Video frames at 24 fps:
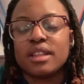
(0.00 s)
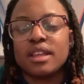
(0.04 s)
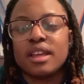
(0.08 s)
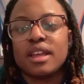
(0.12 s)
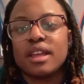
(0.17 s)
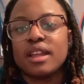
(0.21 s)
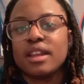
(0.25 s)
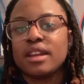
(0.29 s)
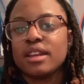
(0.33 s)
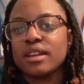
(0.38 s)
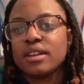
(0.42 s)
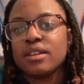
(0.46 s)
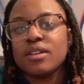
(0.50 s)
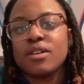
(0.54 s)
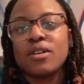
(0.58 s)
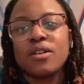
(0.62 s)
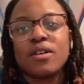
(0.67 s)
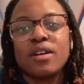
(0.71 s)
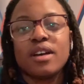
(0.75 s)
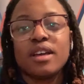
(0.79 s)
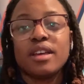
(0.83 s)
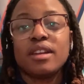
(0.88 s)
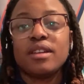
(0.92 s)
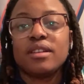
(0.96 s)
and go
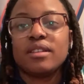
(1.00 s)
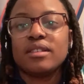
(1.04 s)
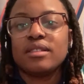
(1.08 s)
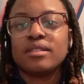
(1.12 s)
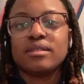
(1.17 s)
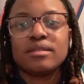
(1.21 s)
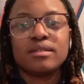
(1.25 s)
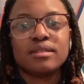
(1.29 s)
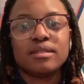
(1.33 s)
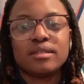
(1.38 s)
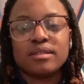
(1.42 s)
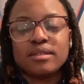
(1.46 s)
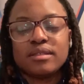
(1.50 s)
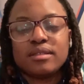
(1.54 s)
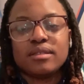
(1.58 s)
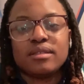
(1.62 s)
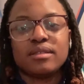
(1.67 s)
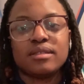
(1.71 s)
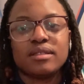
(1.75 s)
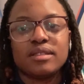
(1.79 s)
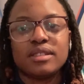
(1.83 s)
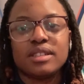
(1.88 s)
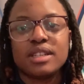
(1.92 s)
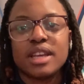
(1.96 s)
ahead and
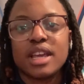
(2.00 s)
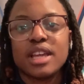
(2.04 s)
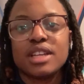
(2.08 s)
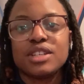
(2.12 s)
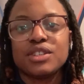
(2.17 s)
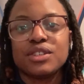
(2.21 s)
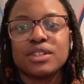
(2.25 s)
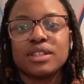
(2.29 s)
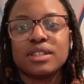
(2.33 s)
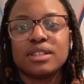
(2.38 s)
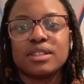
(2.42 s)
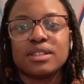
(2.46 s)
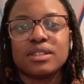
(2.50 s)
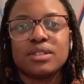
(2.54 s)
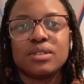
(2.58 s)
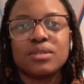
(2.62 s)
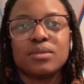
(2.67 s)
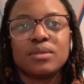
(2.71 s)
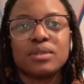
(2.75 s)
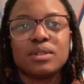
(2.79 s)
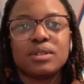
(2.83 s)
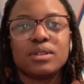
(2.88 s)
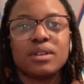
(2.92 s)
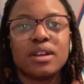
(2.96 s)
change it.
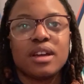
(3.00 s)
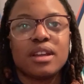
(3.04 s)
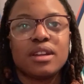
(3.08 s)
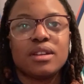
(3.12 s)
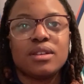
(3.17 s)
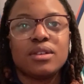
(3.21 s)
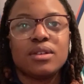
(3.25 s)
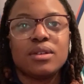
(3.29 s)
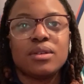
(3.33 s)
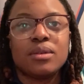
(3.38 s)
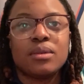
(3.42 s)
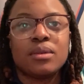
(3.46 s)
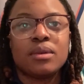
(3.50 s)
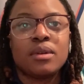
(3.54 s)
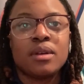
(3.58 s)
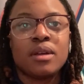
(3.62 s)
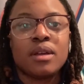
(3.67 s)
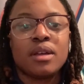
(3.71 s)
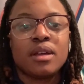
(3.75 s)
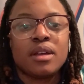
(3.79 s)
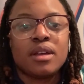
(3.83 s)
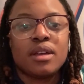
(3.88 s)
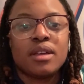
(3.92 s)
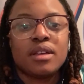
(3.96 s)
Do what you got to do
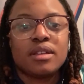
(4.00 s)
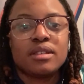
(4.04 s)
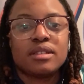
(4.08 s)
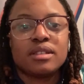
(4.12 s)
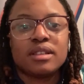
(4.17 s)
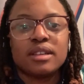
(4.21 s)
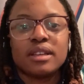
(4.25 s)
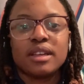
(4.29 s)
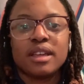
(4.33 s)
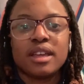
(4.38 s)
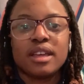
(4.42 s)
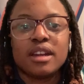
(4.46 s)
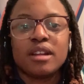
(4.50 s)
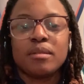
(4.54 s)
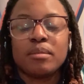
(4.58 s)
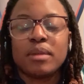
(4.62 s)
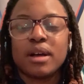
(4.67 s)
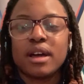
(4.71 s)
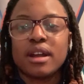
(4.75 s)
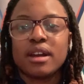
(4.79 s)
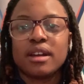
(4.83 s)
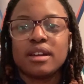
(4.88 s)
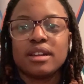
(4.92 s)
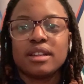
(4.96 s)
to get up
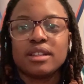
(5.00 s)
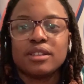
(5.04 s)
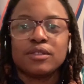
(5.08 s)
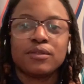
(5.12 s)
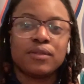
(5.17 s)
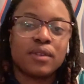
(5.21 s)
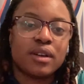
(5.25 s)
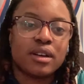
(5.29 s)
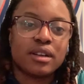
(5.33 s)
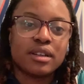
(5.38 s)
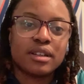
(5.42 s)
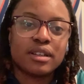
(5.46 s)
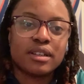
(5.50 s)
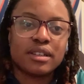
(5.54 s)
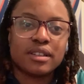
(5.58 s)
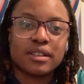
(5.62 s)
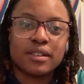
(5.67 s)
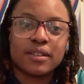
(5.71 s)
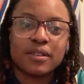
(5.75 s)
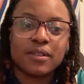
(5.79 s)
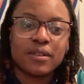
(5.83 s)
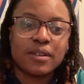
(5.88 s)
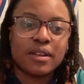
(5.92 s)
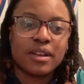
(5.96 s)
out of this funk.
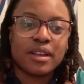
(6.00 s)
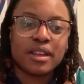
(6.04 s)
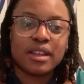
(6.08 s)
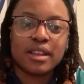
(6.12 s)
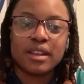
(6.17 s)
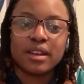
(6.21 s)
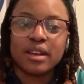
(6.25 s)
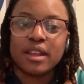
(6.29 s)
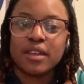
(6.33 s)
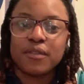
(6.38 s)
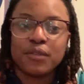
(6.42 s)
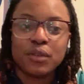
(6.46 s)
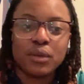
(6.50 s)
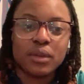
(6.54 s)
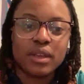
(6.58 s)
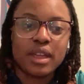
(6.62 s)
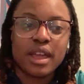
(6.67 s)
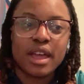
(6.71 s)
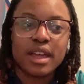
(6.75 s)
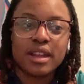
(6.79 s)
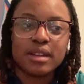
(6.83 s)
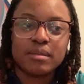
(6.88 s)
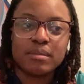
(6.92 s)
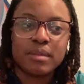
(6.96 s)
And if you
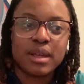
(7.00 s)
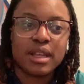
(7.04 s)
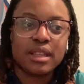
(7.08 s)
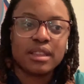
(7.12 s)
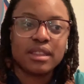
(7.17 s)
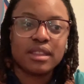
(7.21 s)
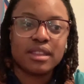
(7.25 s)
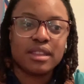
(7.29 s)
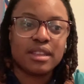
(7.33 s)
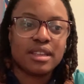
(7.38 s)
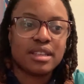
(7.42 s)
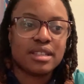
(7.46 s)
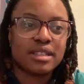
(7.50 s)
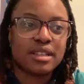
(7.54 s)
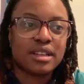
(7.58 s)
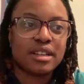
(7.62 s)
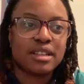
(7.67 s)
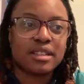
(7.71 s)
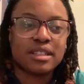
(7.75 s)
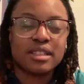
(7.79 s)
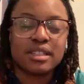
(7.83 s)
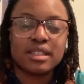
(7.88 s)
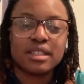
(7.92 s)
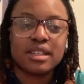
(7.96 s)
can make these
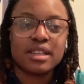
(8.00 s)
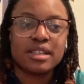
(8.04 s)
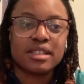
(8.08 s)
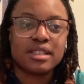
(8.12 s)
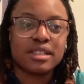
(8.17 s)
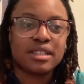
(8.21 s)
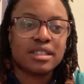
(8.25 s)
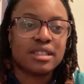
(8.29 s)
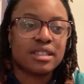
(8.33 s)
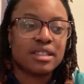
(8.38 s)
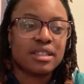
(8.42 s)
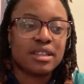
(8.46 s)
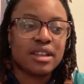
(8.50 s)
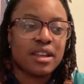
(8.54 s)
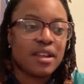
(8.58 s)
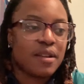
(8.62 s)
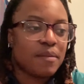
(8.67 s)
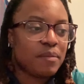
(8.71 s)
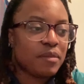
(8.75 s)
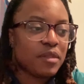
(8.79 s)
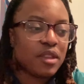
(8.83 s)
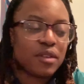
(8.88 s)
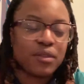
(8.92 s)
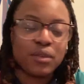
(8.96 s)
uh, decisions,
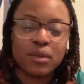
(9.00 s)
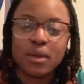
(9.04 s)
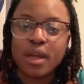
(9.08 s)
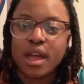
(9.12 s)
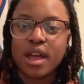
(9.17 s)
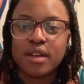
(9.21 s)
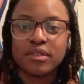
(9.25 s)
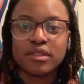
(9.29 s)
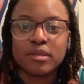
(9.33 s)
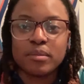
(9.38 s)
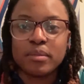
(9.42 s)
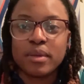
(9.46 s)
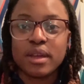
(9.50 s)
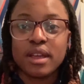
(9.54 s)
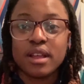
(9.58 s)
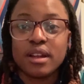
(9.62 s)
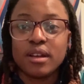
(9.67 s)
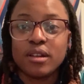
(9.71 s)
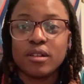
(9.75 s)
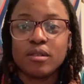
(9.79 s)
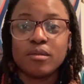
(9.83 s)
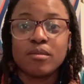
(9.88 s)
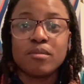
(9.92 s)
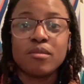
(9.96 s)
if you have to pay a
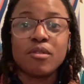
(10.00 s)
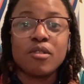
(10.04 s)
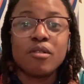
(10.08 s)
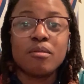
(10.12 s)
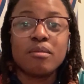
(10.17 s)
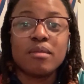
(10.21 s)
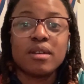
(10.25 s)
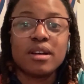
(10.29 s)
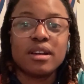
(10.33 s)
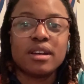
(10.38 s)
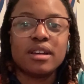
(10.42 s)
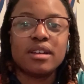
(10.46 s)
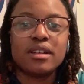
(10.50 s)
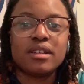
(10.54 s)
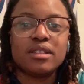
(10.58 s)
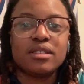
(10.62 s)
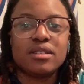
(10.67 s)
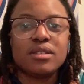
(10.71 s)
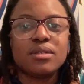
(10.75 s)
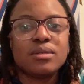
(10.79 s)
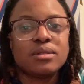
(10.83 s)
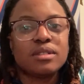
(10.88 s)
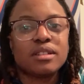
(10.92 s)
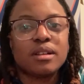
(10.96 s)
little more money to
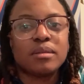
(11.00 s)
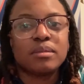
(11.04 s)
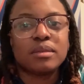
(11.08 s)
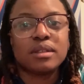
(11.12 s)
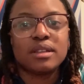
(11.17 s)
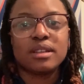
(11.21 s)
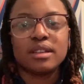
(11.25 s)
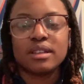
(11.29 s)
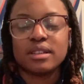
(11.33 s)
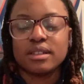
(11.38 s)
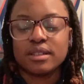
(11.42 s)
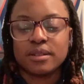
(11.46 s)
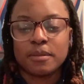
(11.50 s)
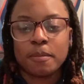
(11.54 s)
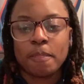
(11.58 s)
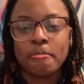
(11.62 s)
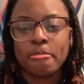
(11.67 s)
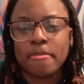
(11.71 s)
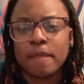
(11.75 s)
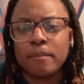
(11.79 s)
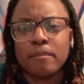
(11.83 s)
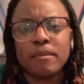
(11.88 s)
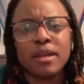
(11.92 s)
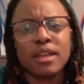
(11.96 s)
do something to
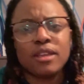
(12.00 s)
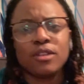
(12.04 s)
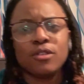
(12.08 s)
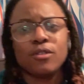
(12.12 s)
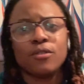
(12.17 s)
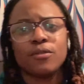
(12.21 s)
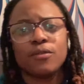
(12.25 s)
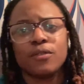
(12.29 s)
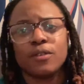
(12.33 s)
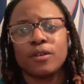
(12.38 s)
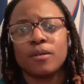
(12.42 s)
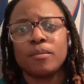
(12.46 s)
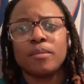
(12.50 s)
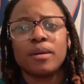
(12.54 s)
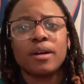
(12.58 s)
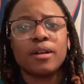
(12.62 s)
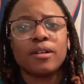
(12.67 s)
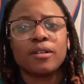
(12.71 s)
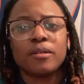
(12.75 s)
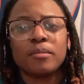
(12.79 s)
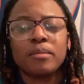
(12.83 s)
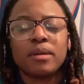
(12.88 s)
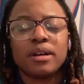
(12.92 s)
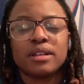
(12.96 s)
make you feel
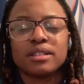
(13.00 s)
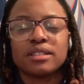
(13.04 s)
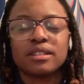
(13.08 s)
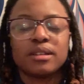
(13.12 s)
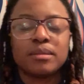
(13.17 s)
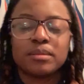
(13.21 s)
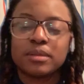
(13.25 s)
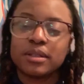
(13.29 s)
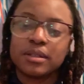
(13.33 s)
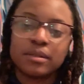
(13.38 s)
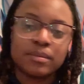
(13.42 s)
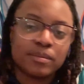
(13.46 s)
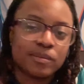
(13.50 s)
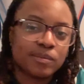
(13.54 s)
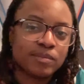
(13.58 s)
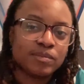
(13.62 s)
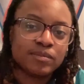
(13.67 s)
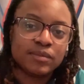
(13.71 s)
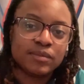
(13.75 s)
better about something,